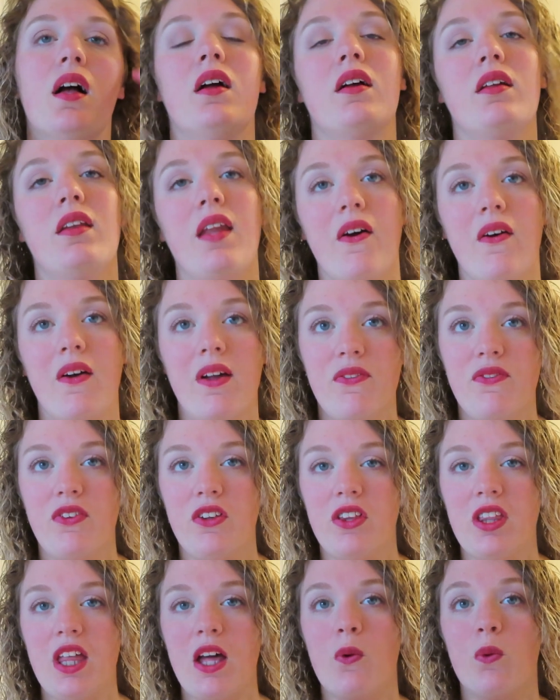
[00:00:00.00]
Now I
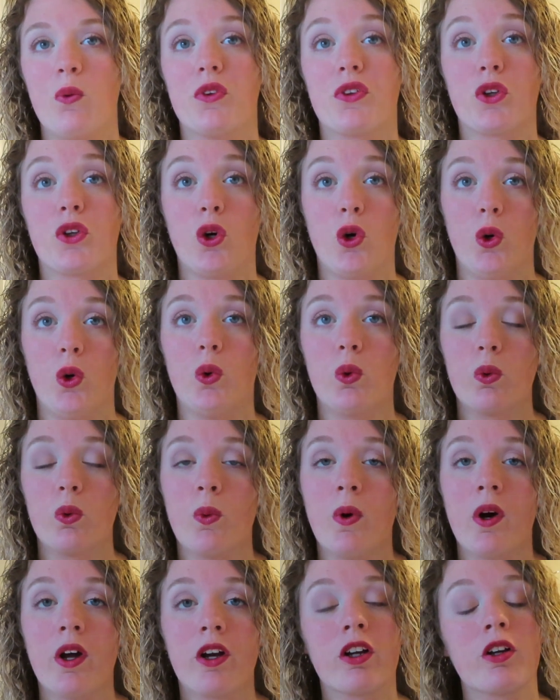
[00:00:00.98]
fill that with cold
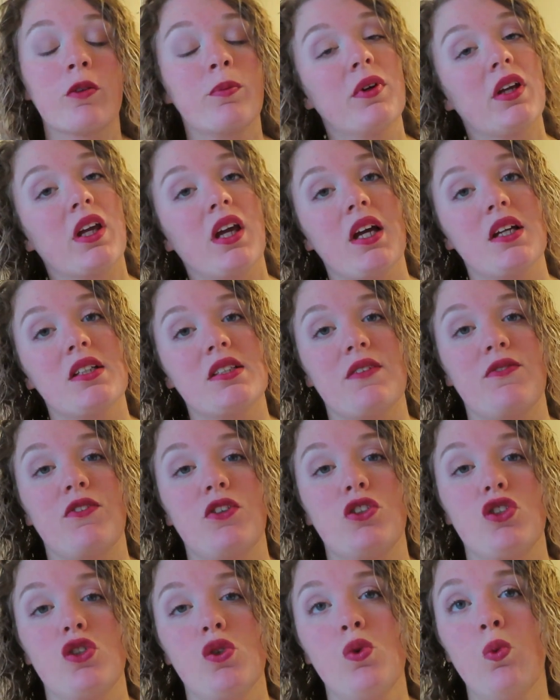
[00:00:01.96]
water because if
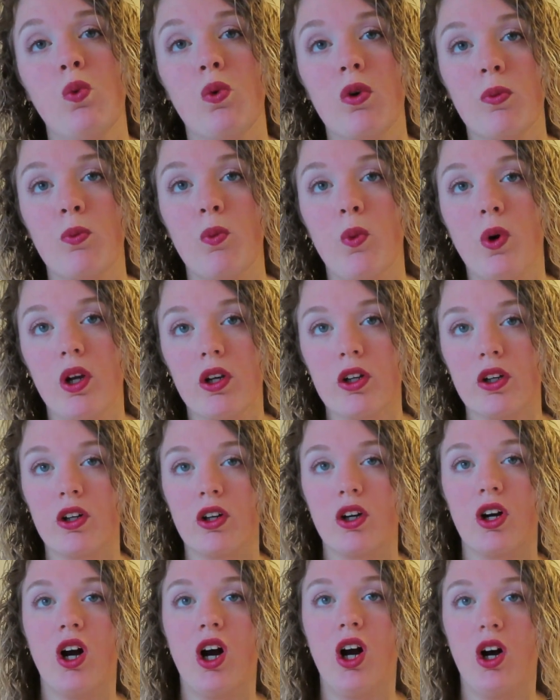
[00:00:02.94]
you do warm water
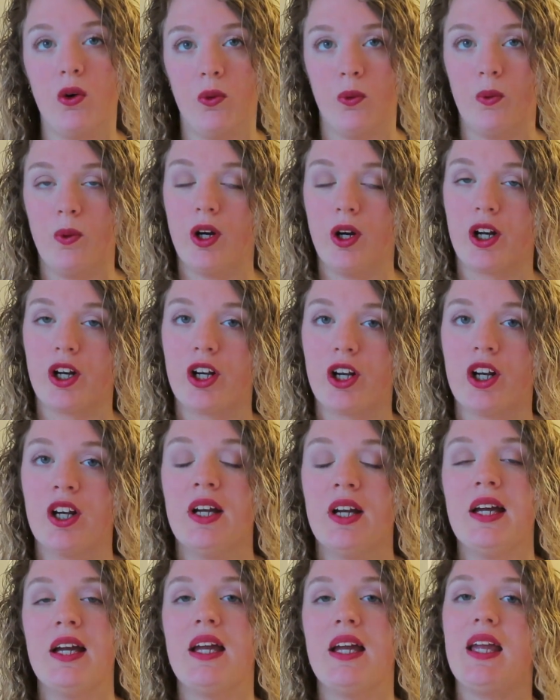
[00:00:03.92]
or hot water,
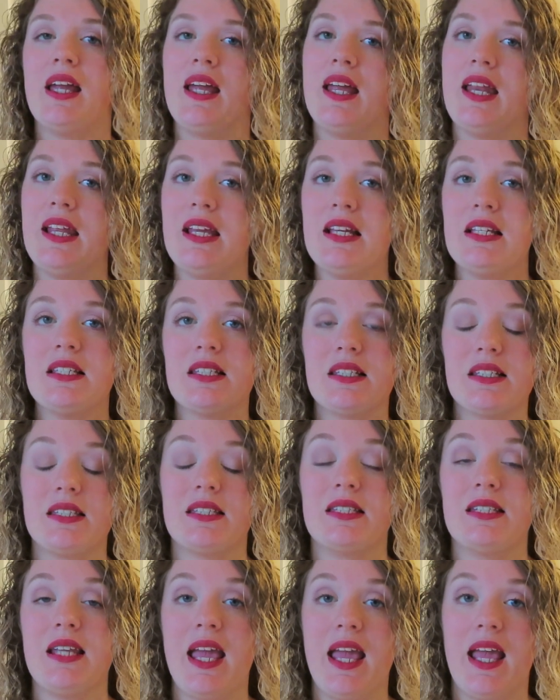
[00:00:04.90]
any
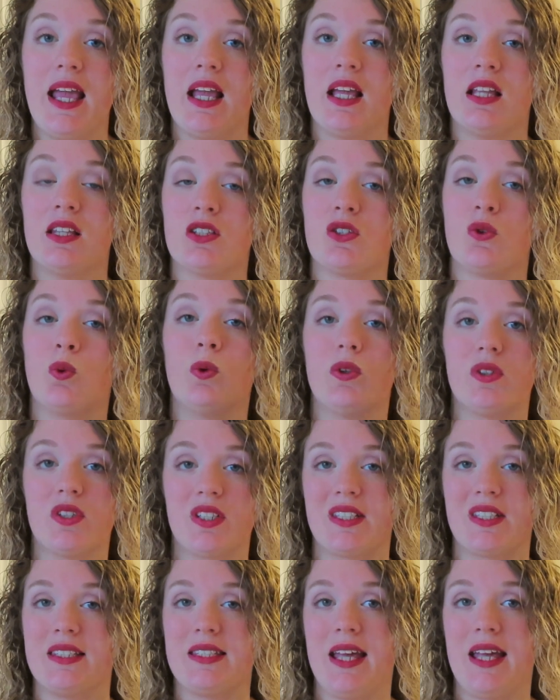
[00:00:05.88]
stains will
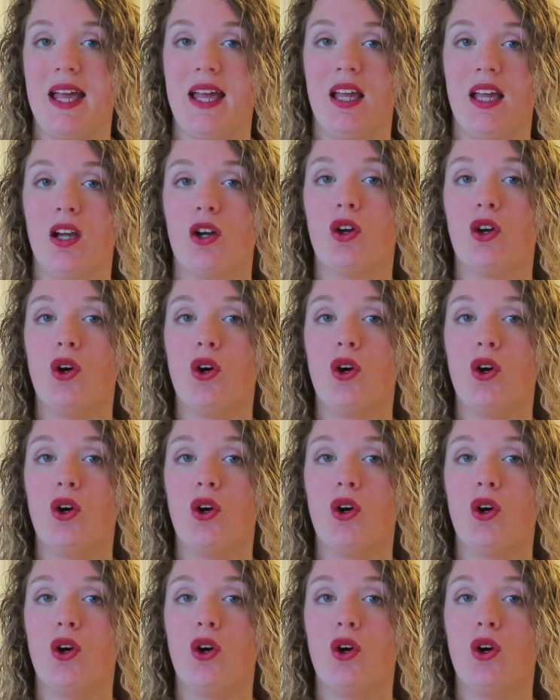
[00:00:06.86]
stay.